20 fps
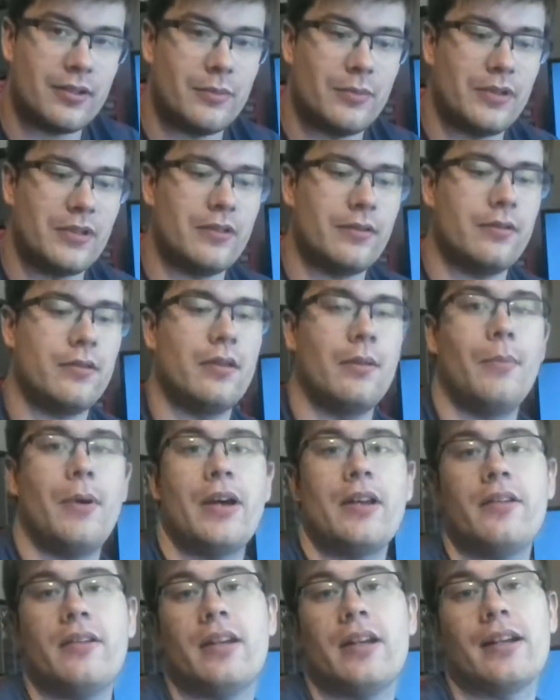
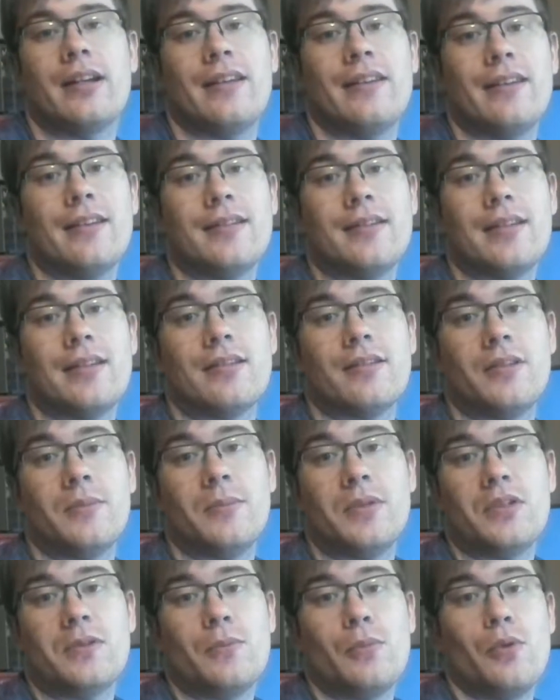
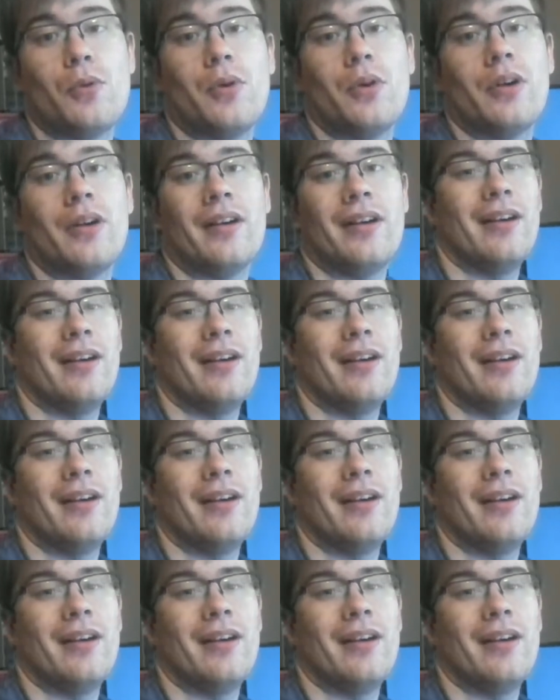is more